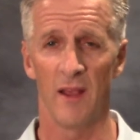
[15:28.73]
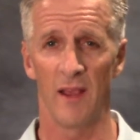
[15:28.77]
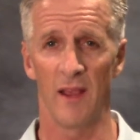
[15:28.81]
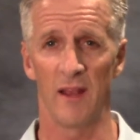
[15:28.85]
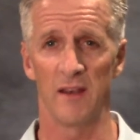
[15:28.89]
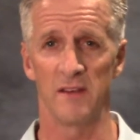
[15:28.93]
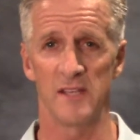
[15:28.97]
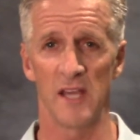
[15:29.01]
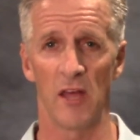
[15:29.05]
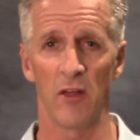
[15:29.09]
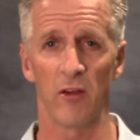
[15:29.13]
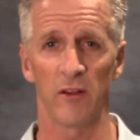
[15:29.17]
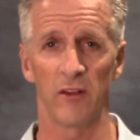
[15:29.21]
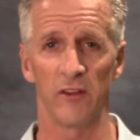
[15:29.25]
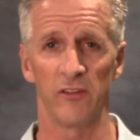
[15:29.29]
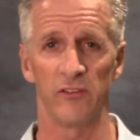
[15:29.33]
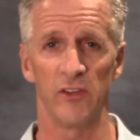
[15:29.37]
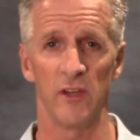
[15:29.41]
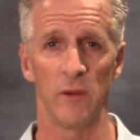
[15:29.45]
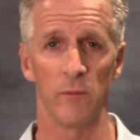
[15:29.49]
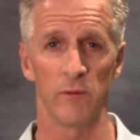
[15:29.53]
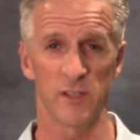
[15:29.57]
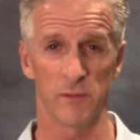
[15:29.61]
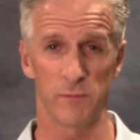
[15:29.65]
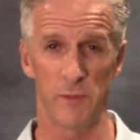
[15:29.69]
and
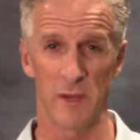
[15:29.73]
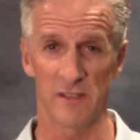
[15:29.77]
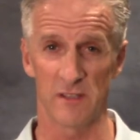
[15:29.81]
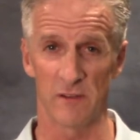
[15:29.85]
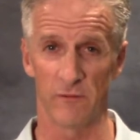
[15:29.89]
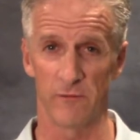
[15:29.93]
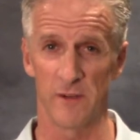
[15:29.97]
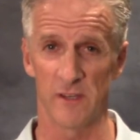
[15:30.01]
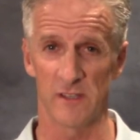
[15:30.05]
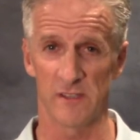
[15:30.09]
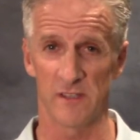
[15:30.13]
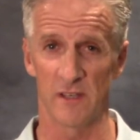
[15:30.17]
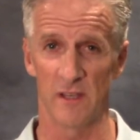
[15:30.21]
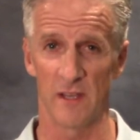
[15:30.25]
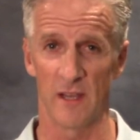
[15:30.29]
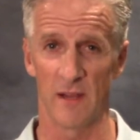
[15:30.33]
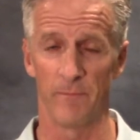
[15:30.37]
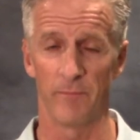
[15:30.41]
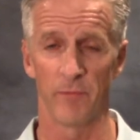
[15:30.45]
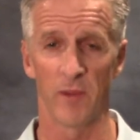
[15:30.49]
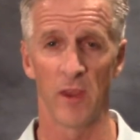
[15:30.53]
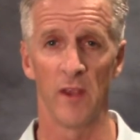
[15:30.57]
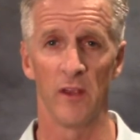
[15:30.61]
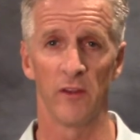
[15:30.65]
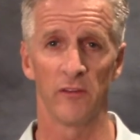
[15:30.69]
delicacy and with specificity